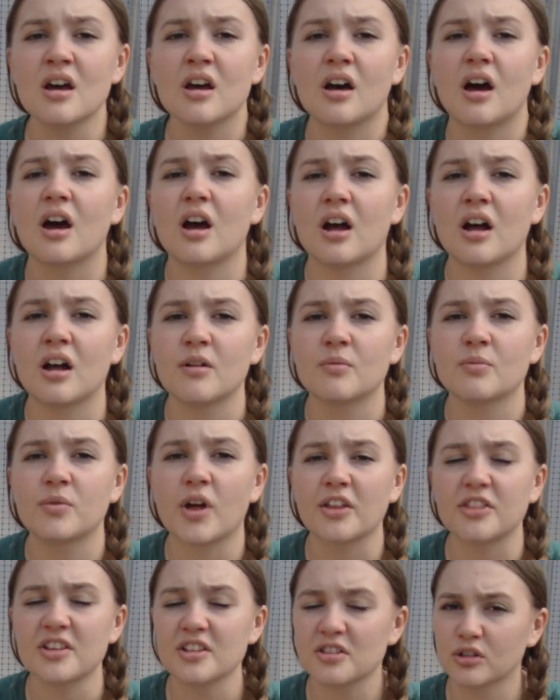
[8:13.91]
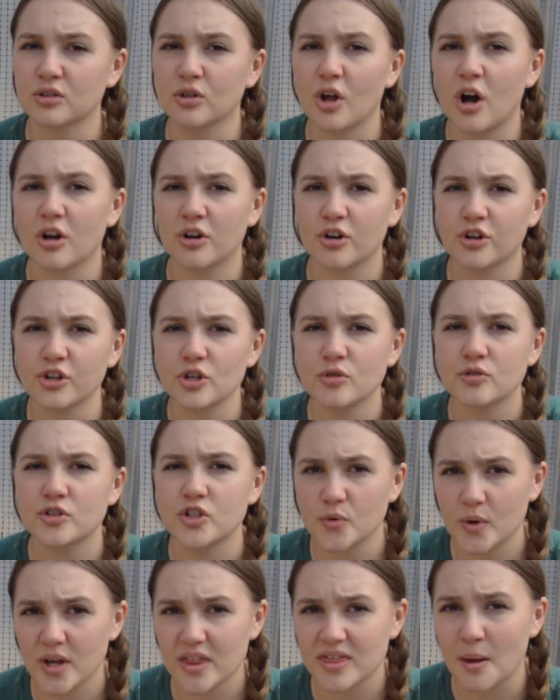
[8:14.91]
I think the longer you
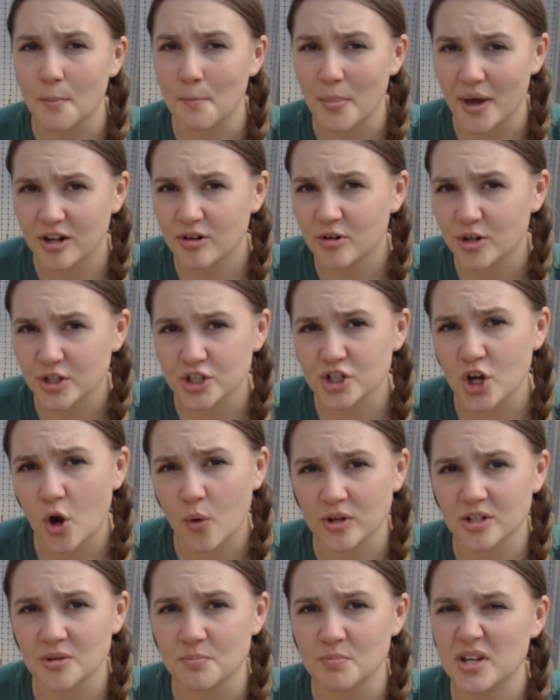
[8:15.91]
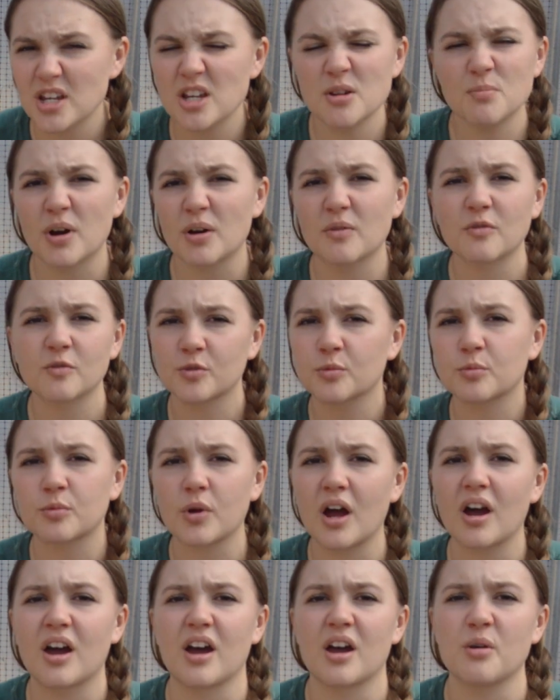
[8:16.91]
do it, the better it's going to be, but
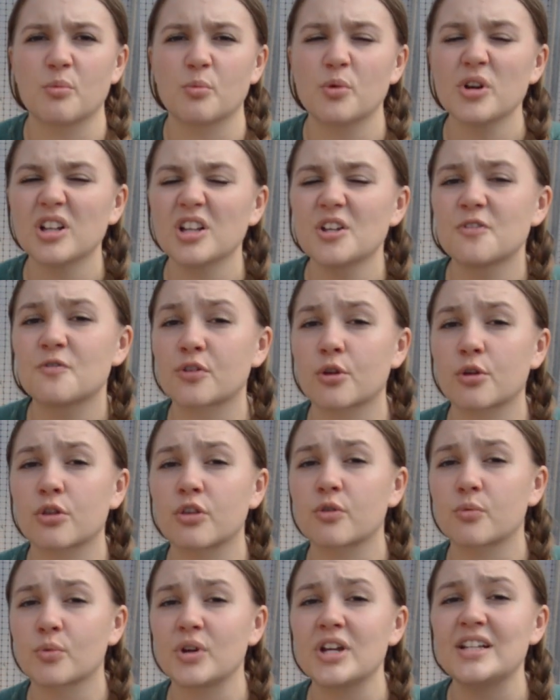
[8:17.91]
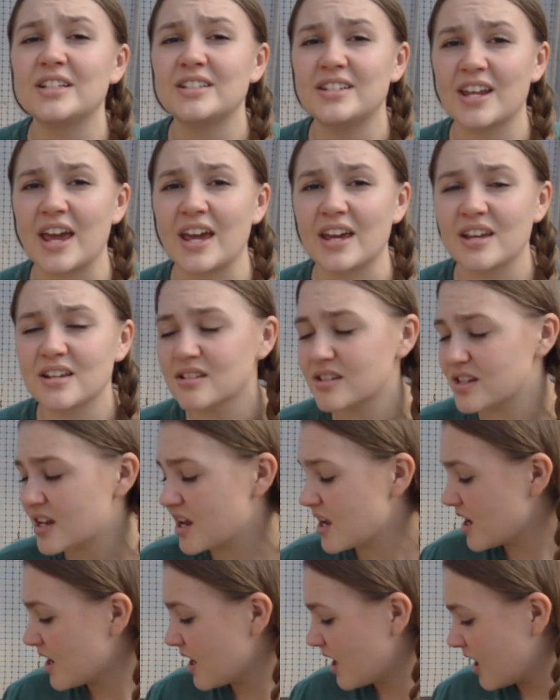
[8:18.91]
really for 3 days,
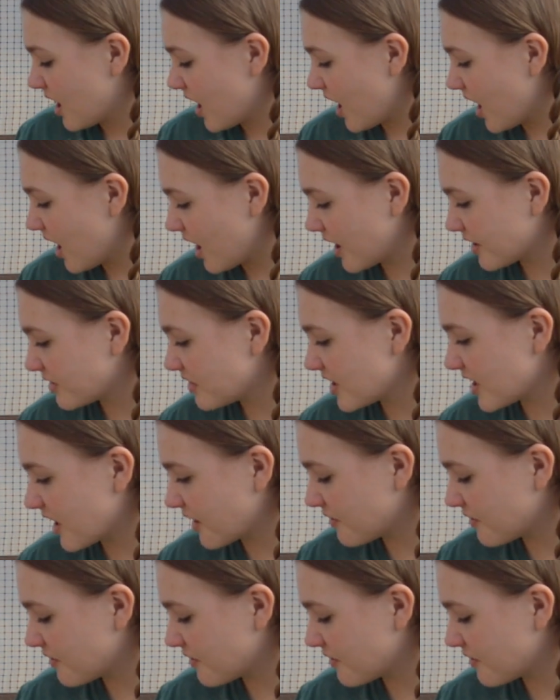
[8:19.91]
I think I